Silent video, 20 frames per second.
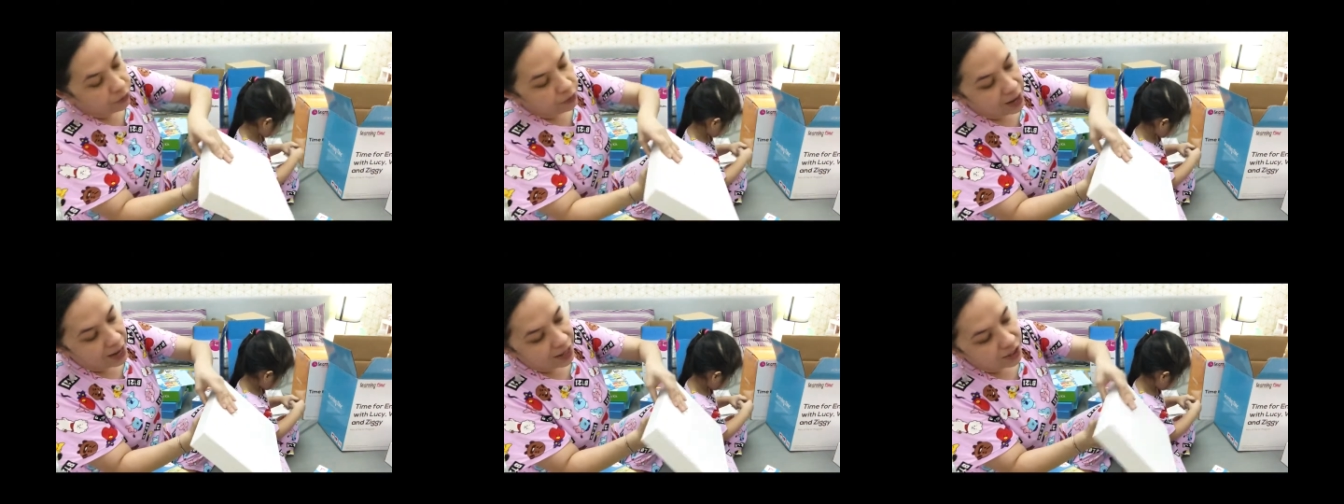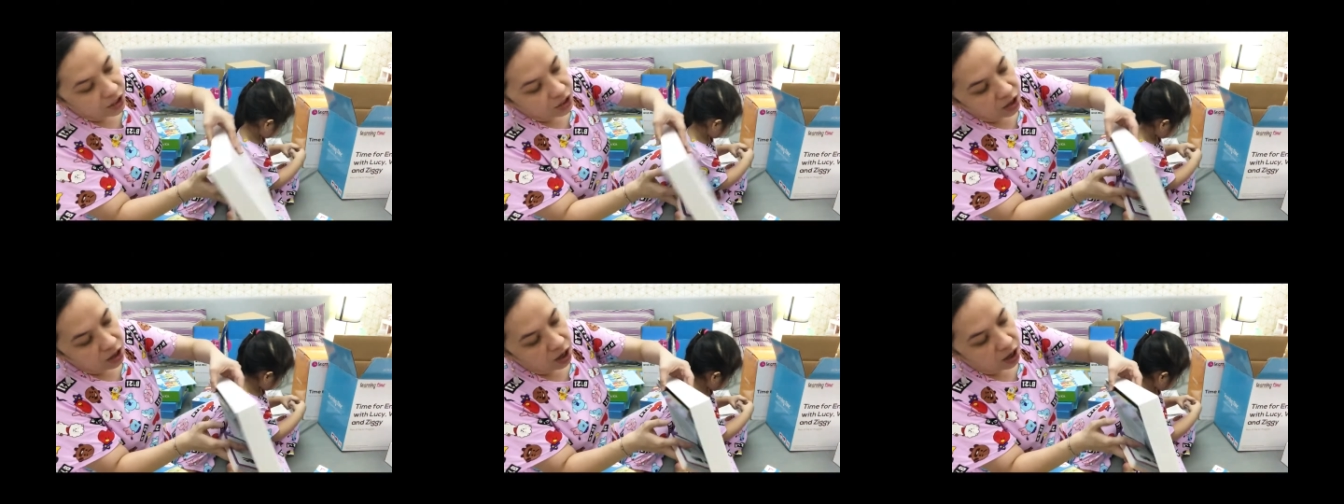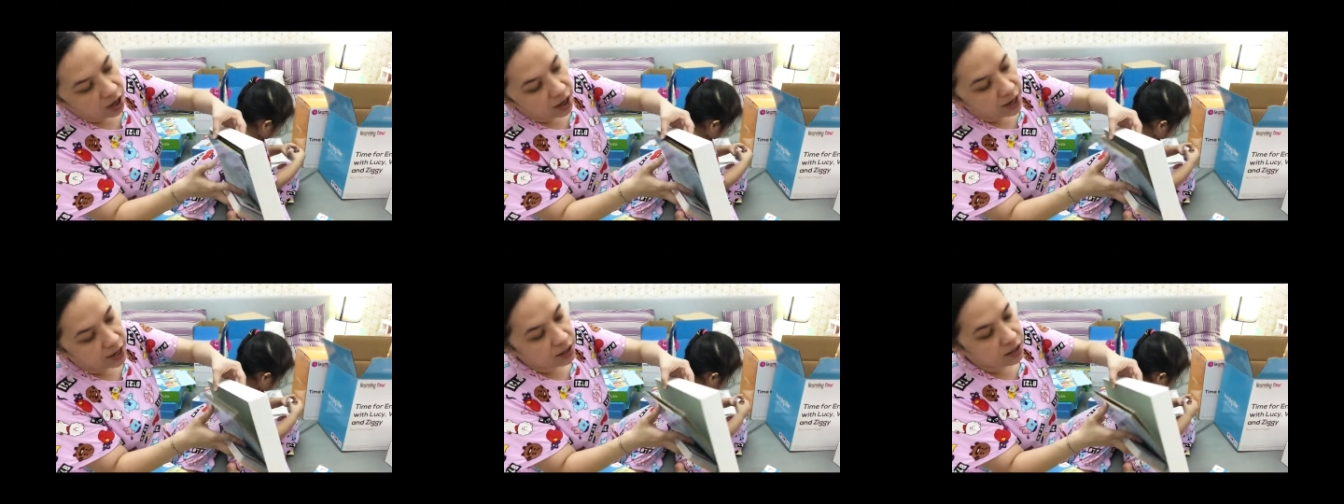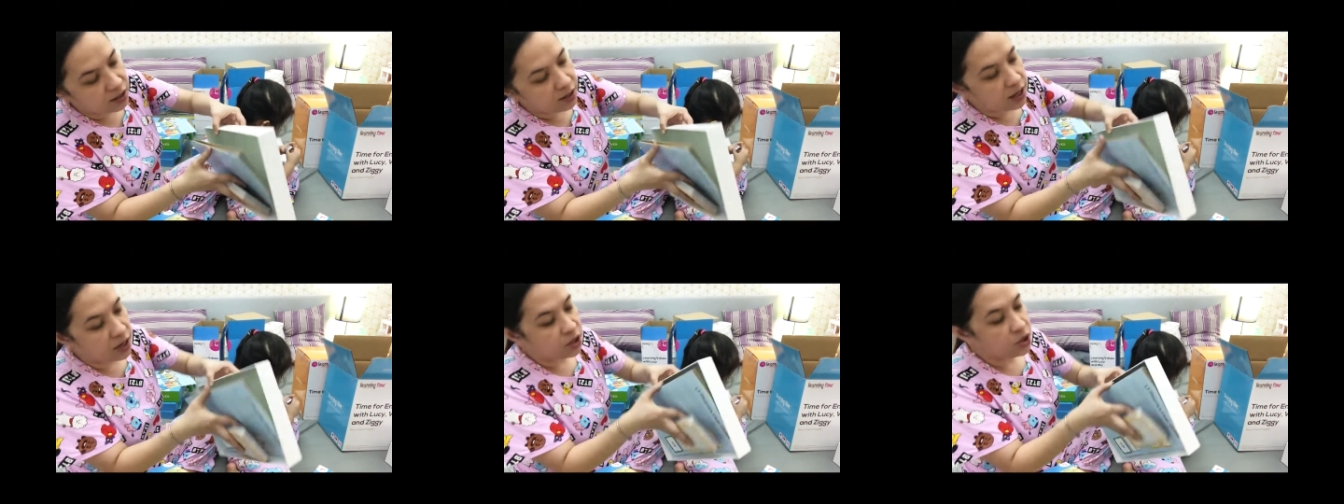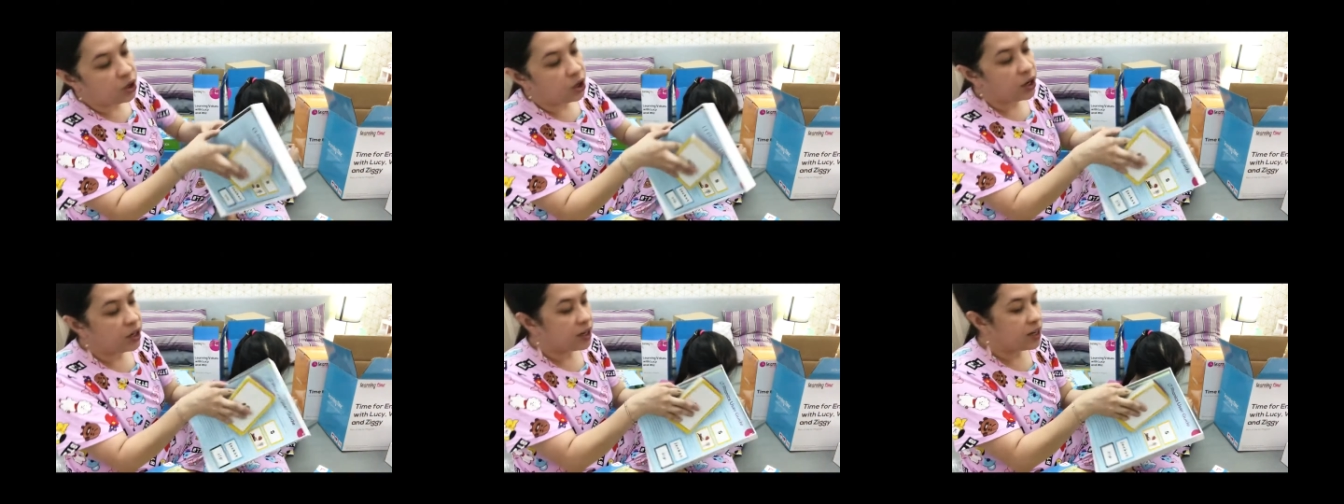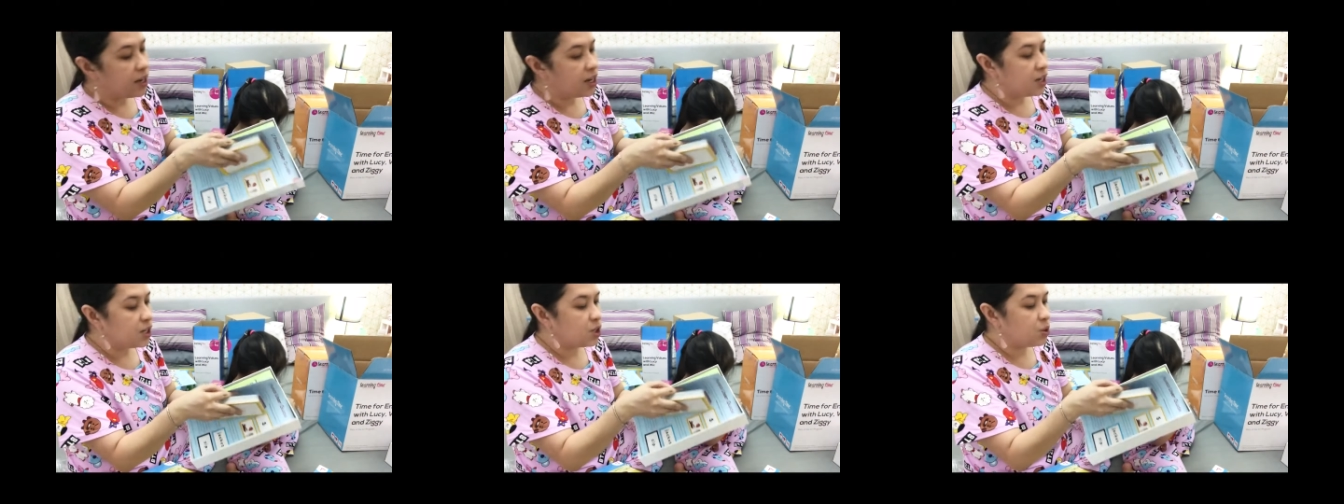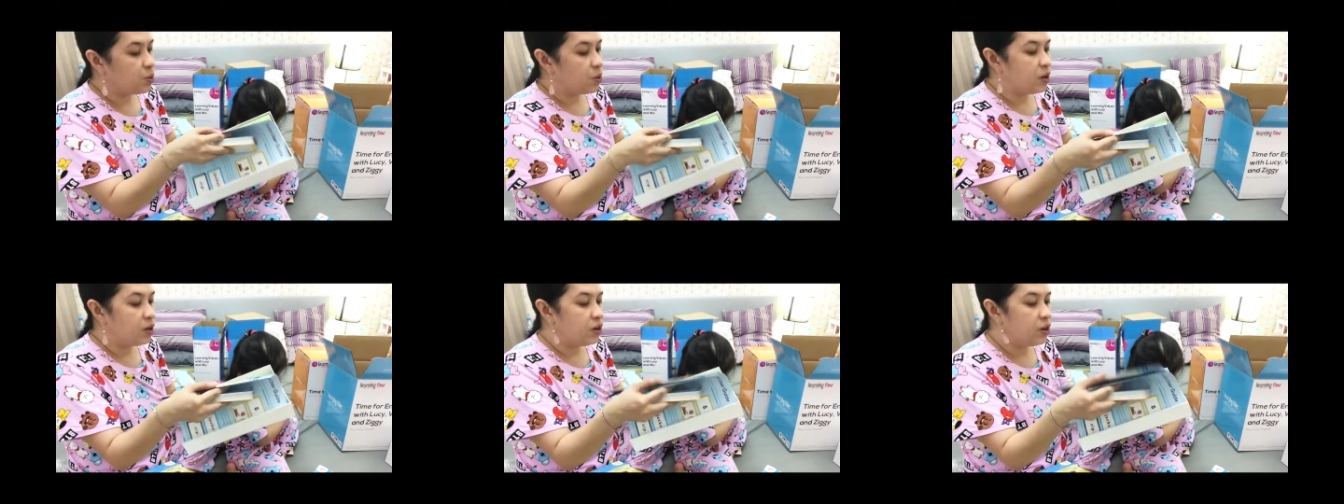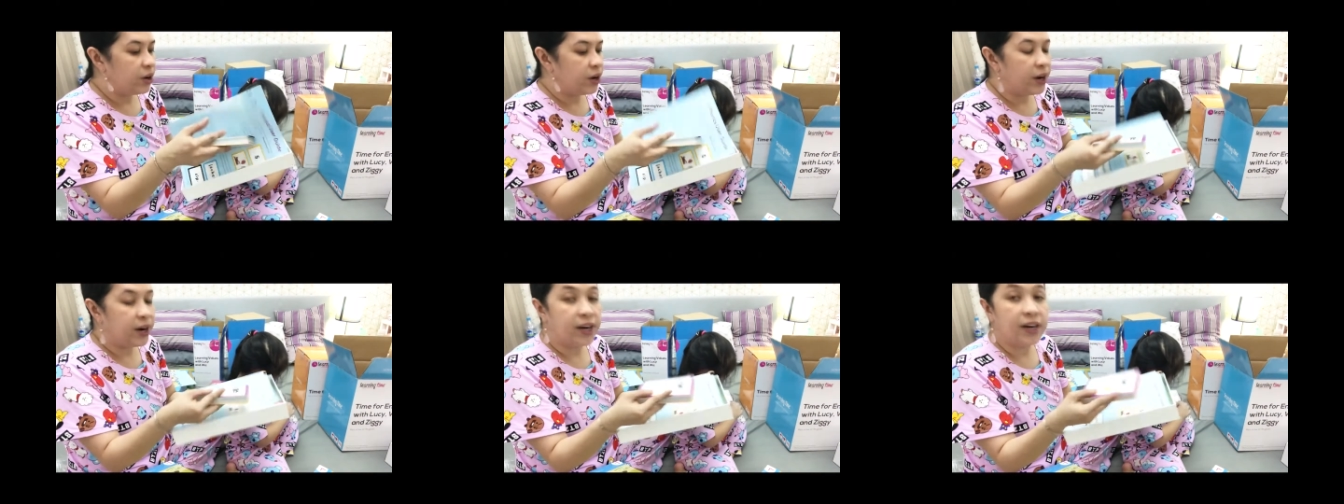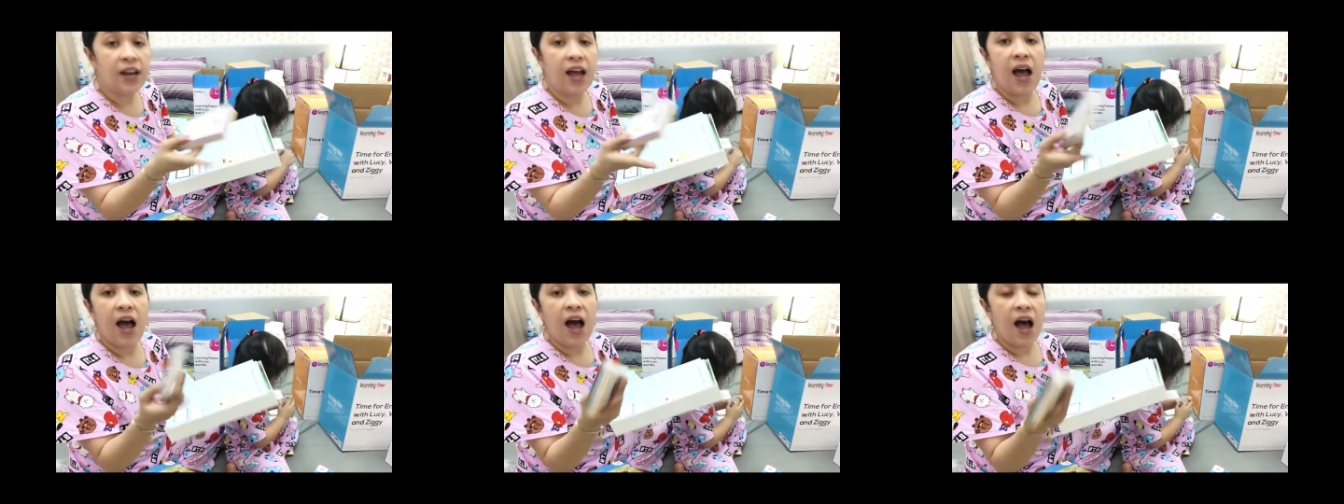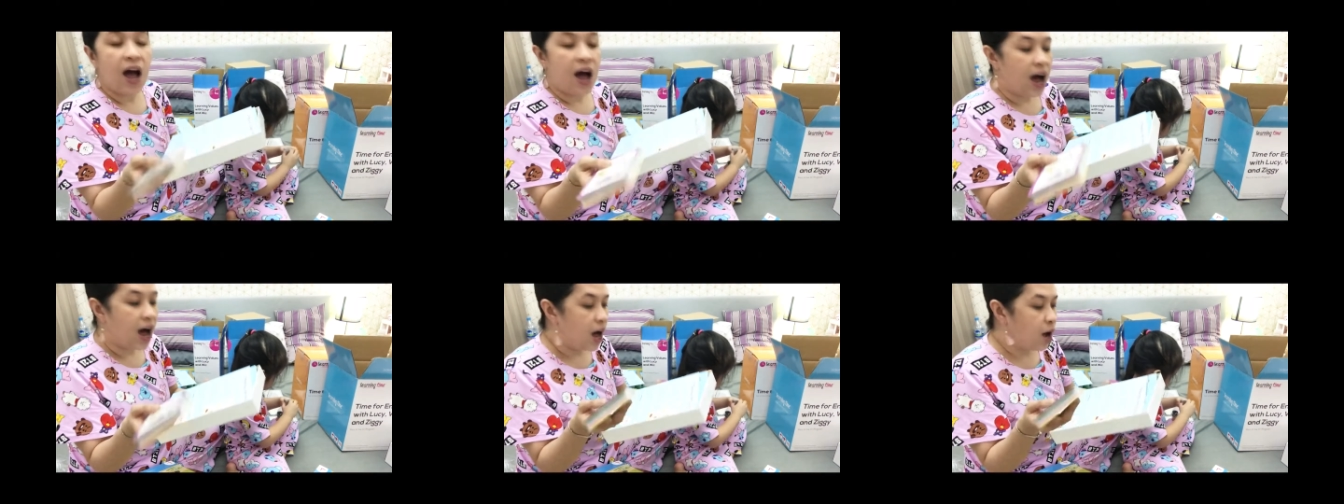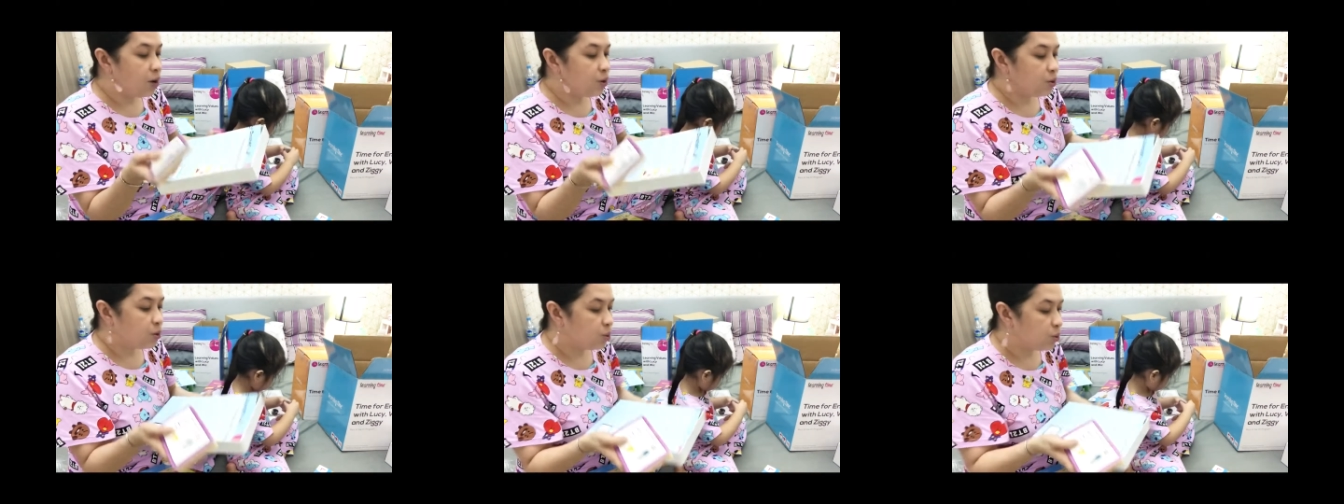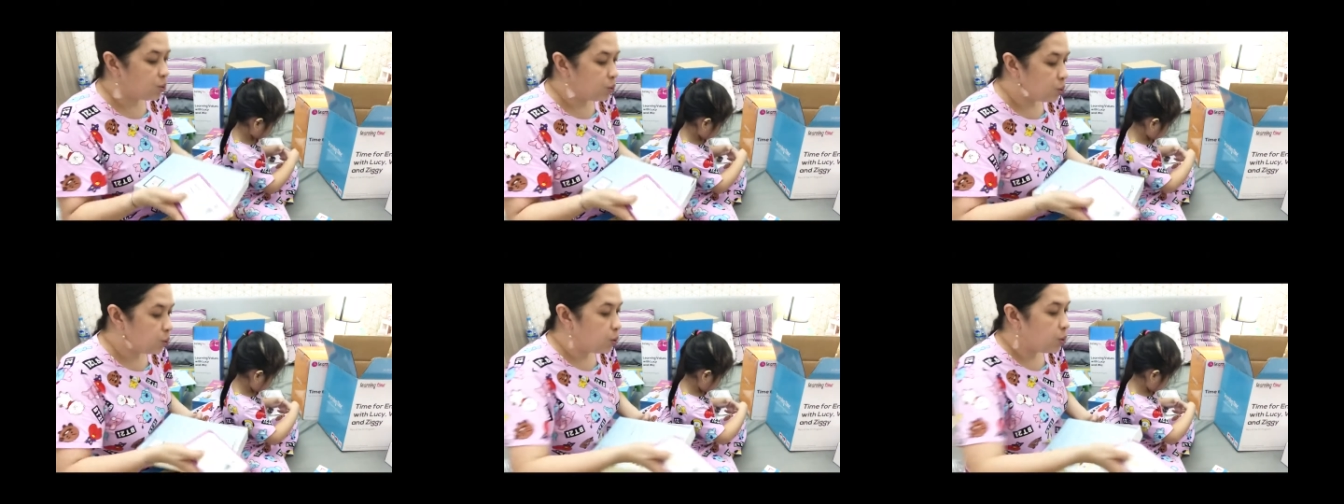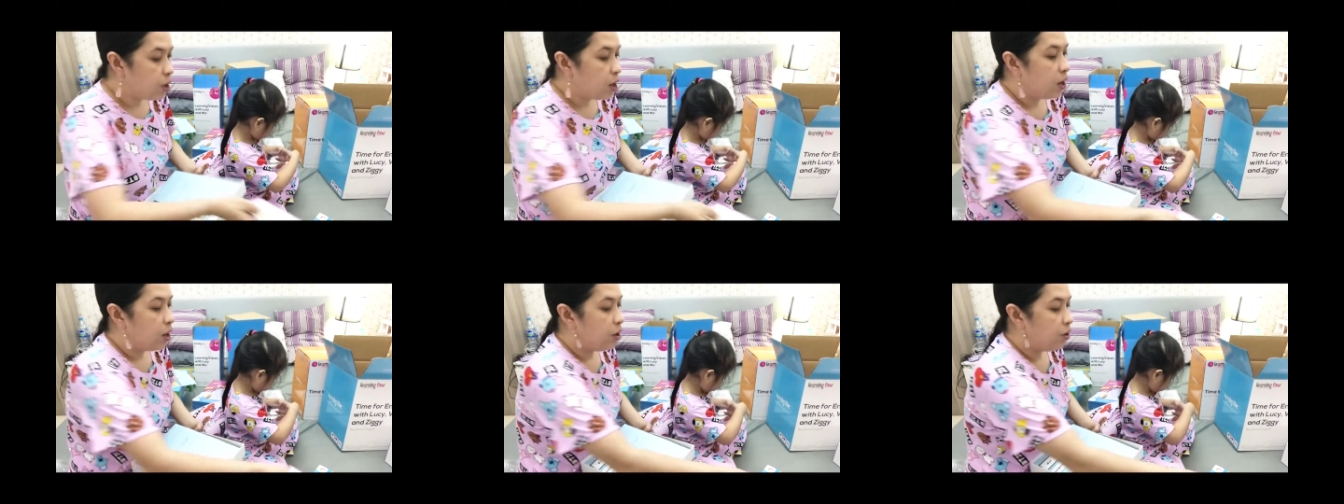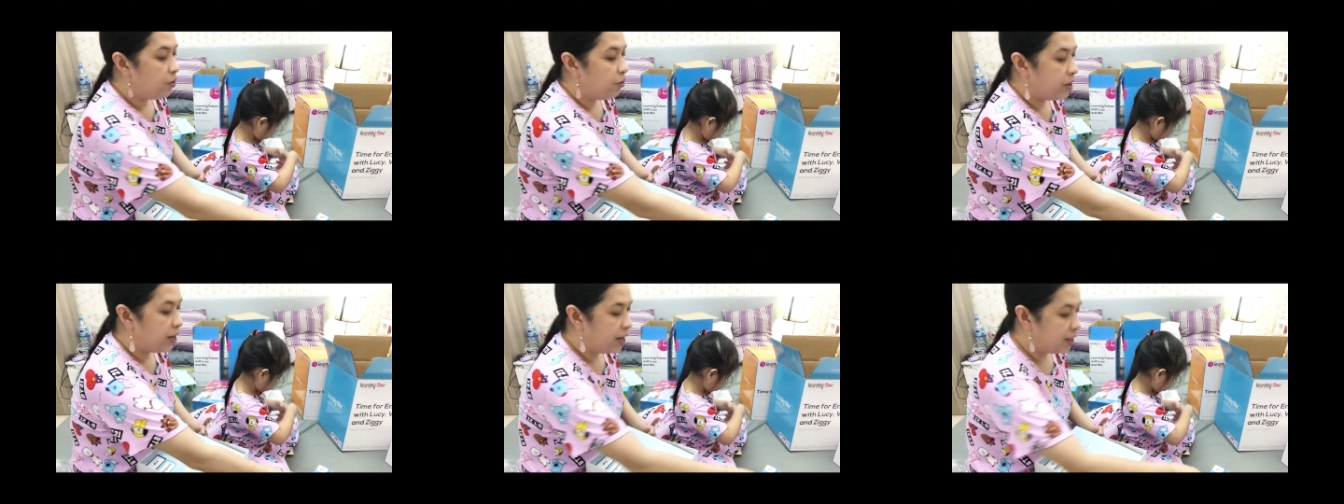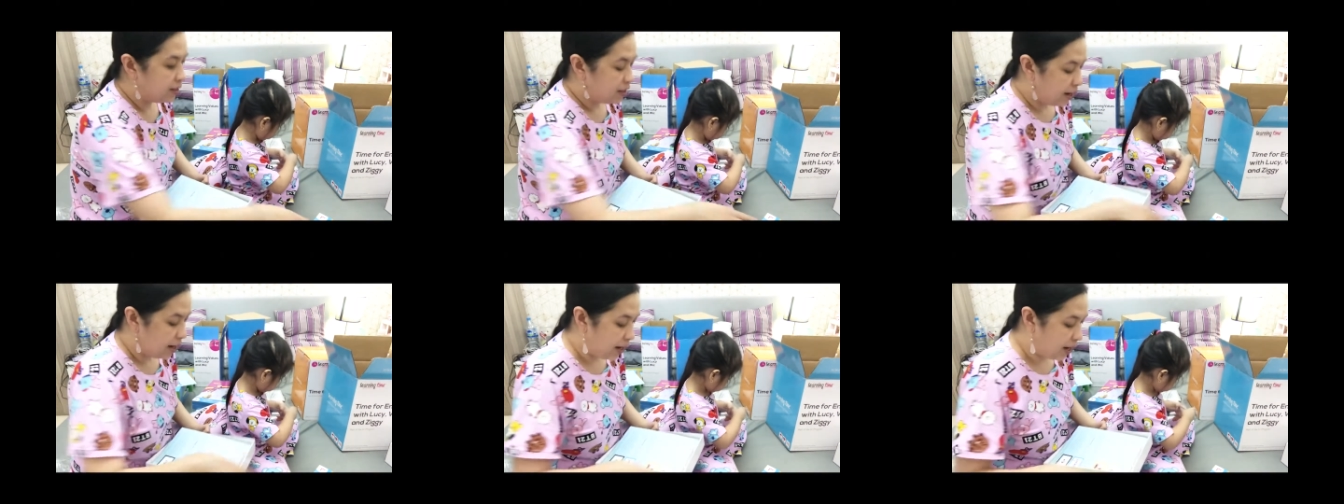flashcards, then your kids will learn how to read.